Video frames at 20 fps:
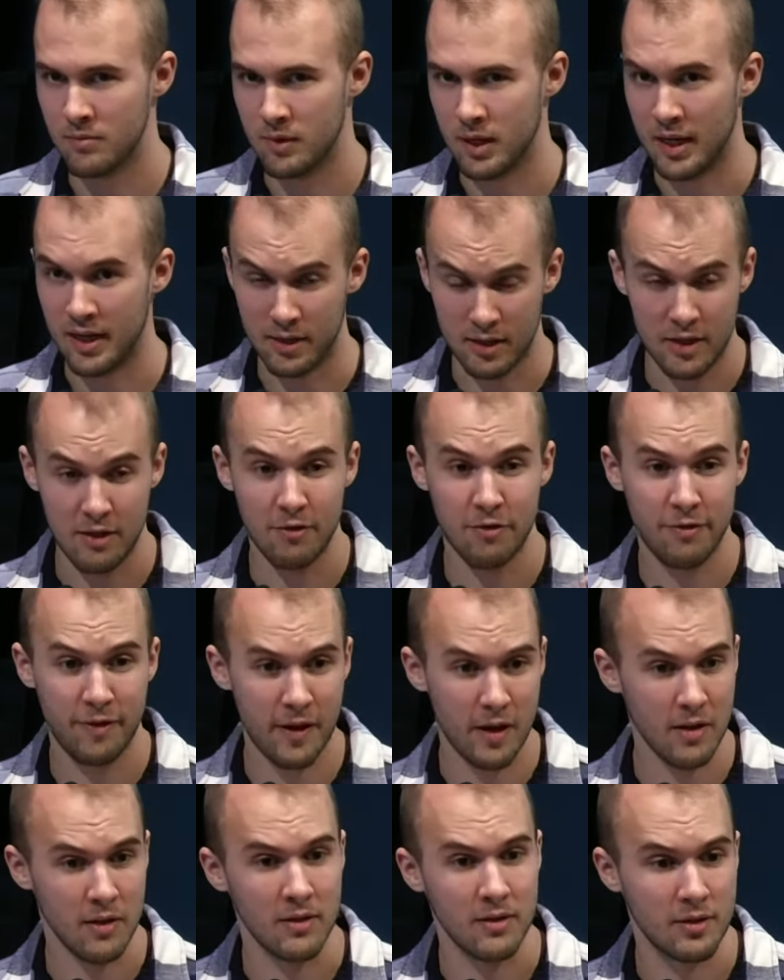And he
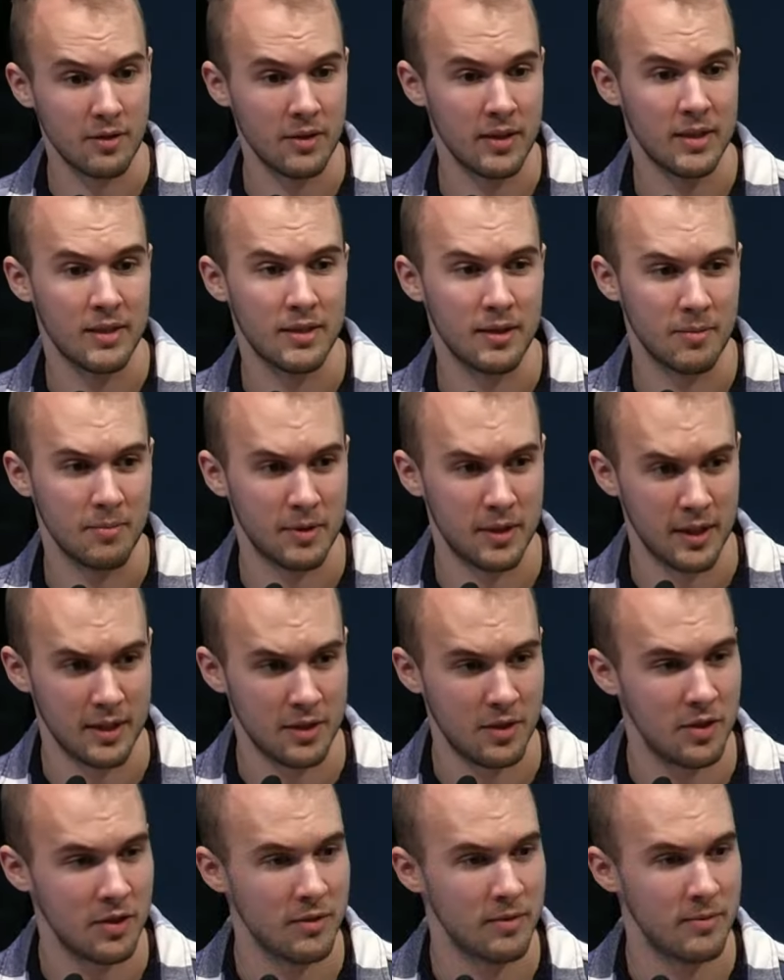fell to this temptation.